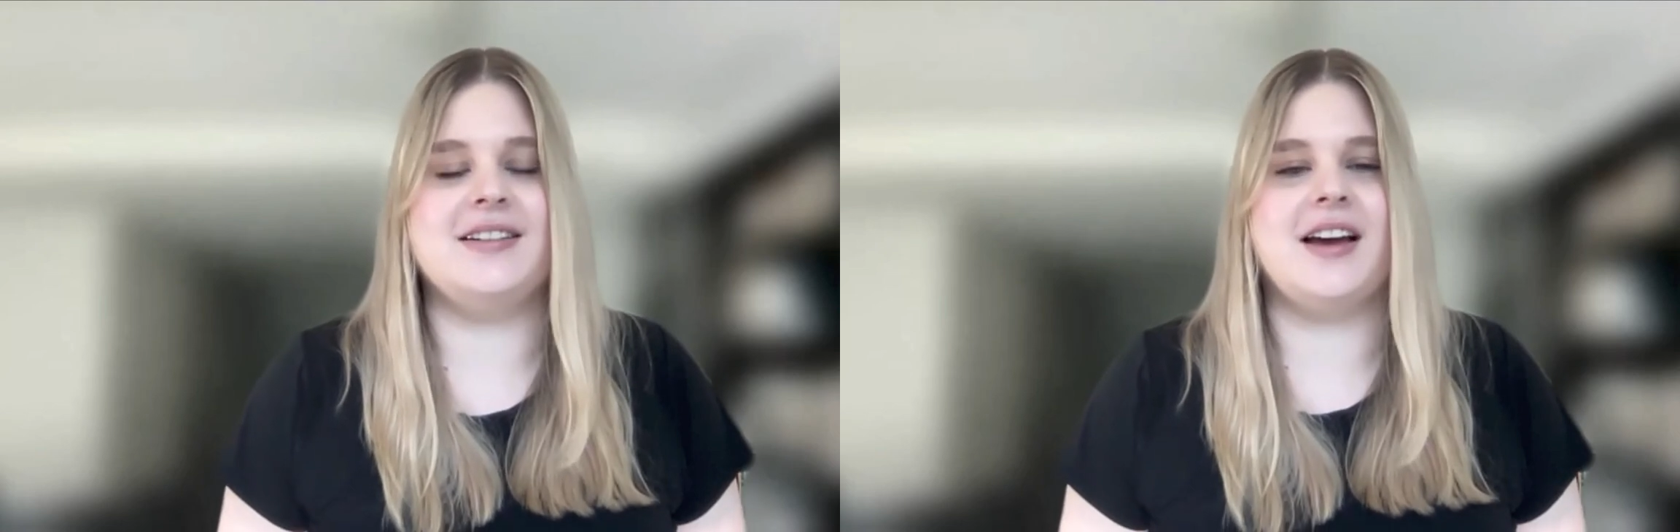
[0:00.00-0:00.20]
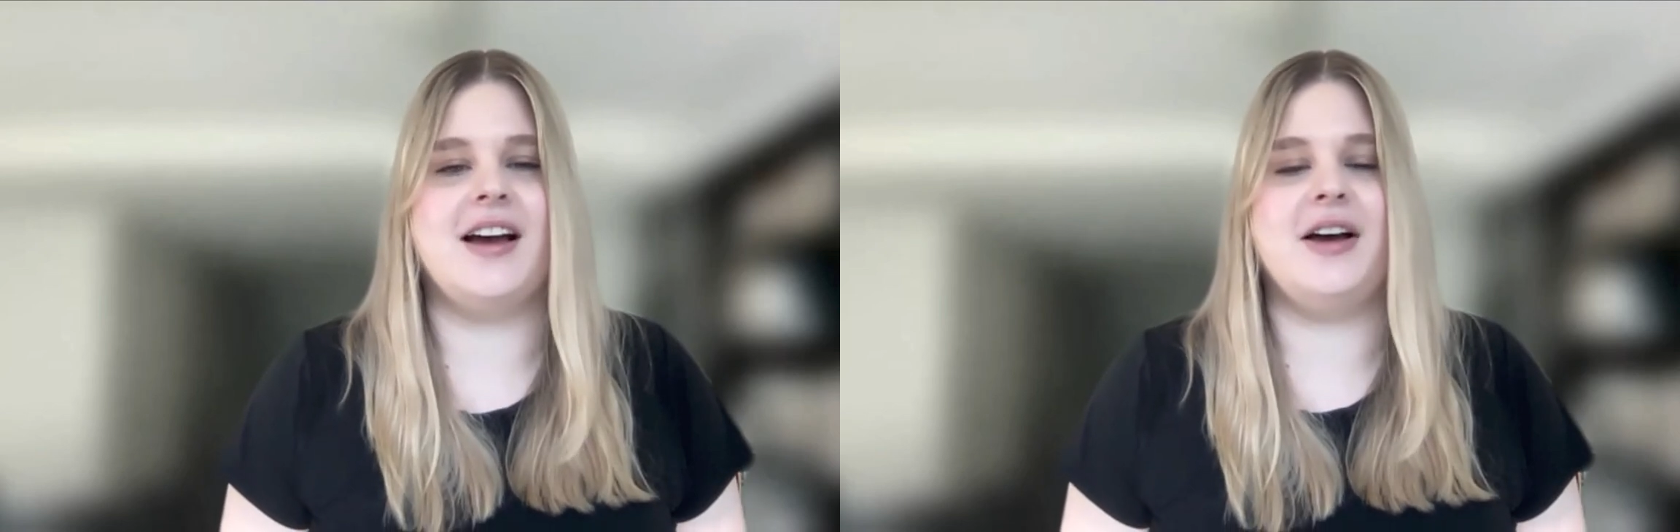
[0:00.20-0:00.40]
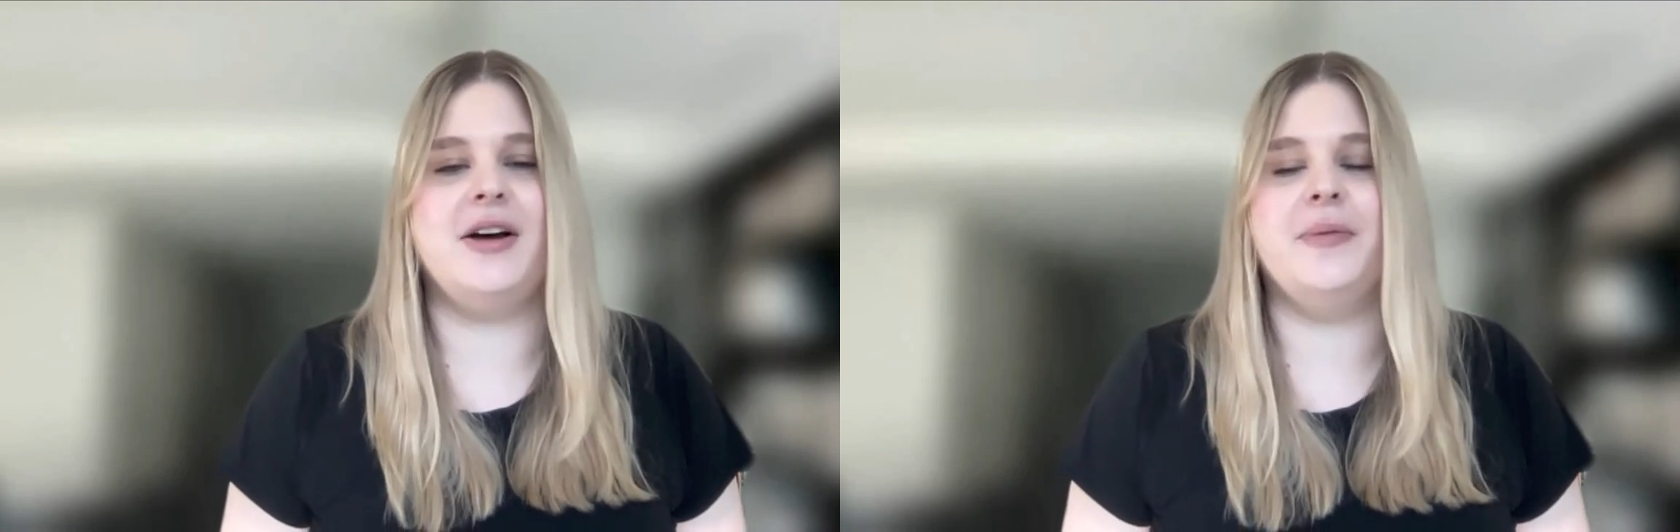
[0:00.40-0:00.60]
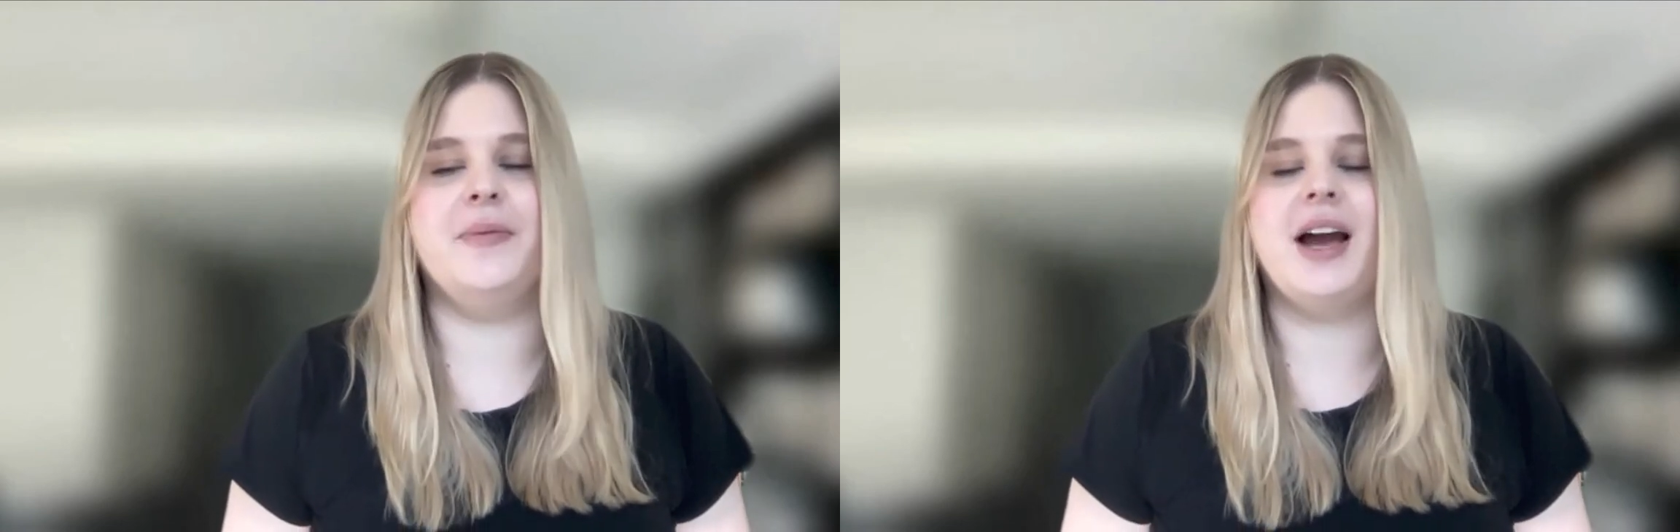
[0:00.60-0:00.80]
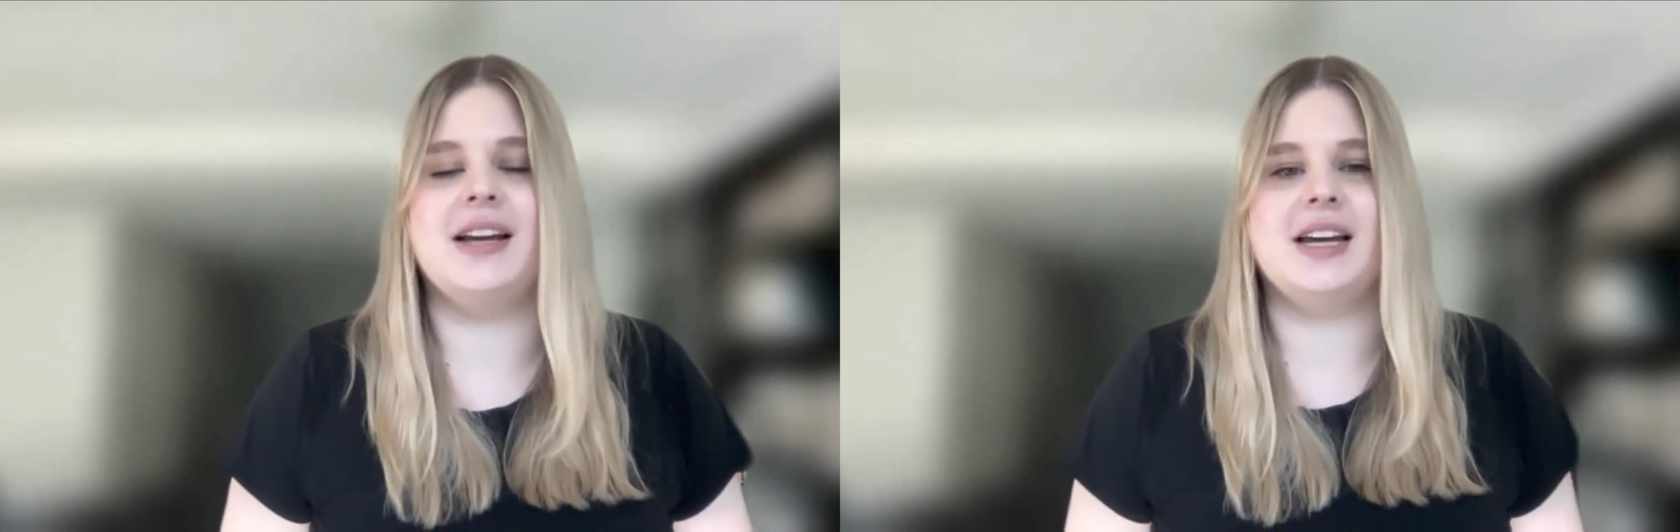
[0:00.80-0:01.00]

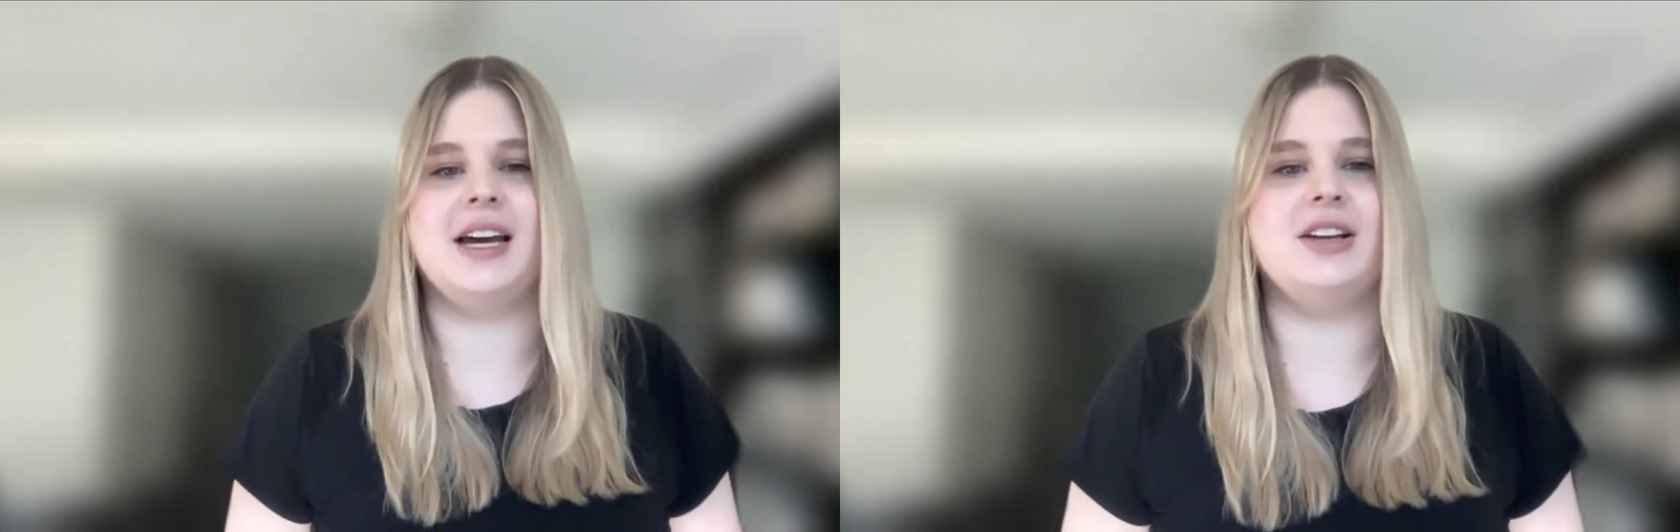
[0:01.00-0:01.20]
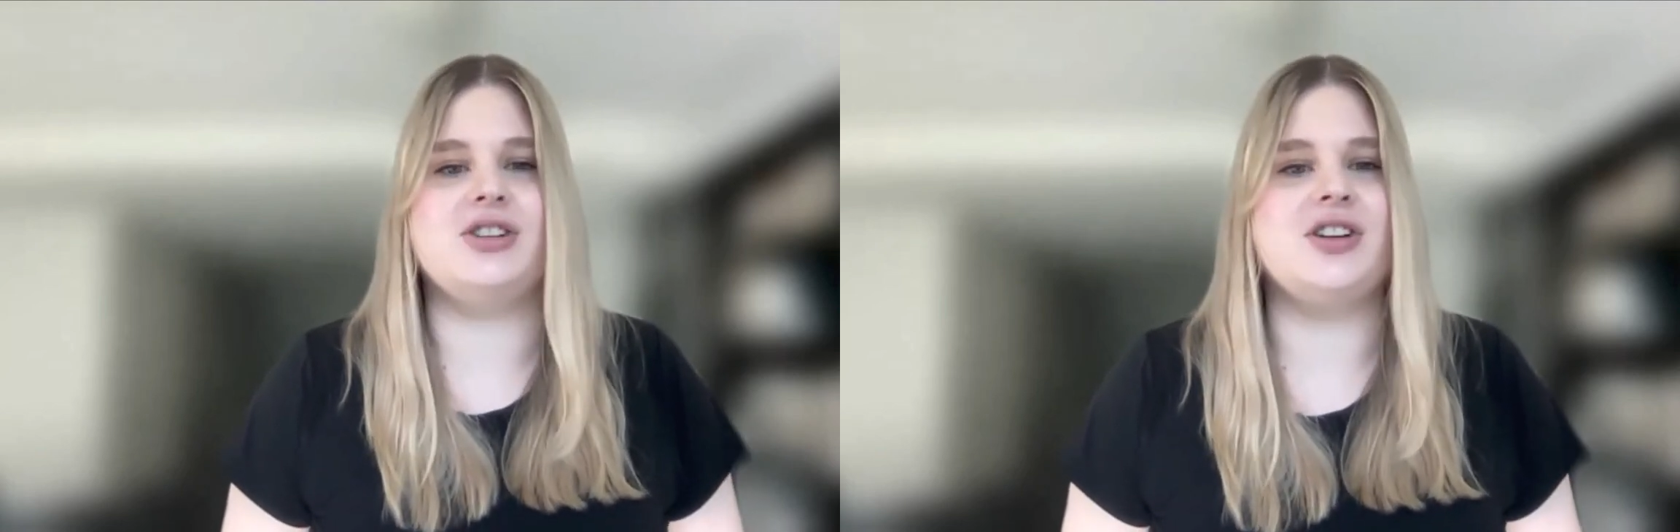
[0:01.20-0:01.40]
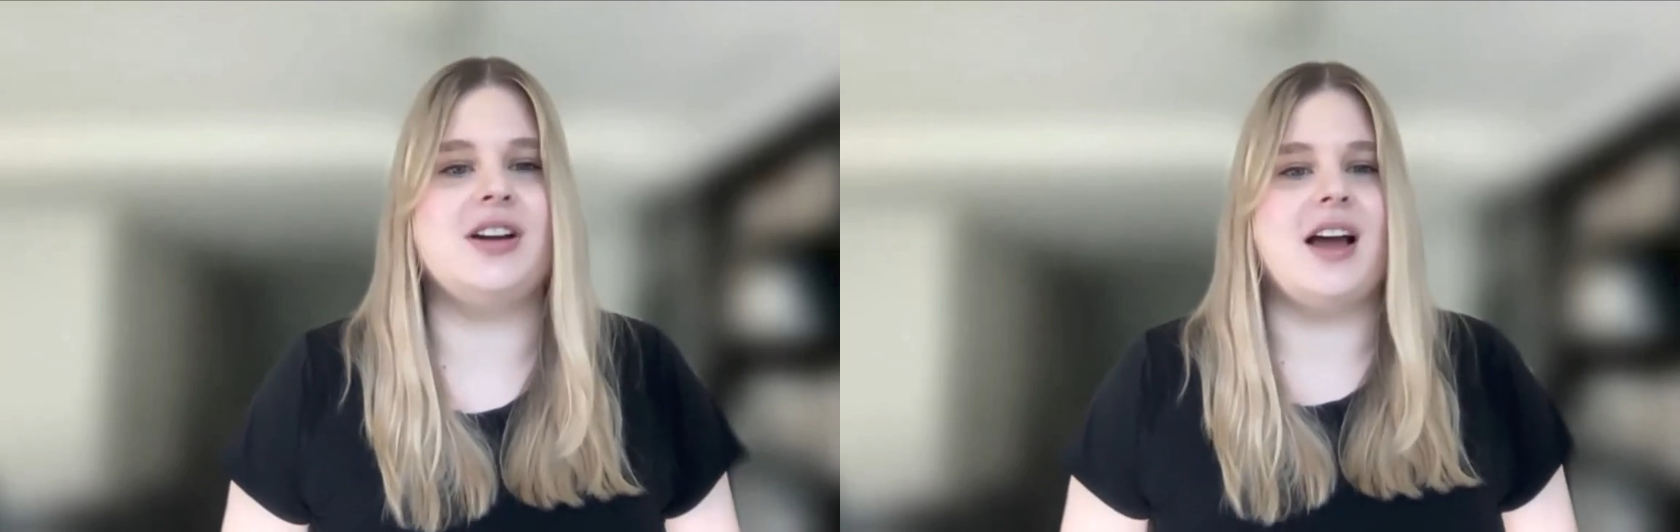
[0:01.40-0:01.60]
Hightouch.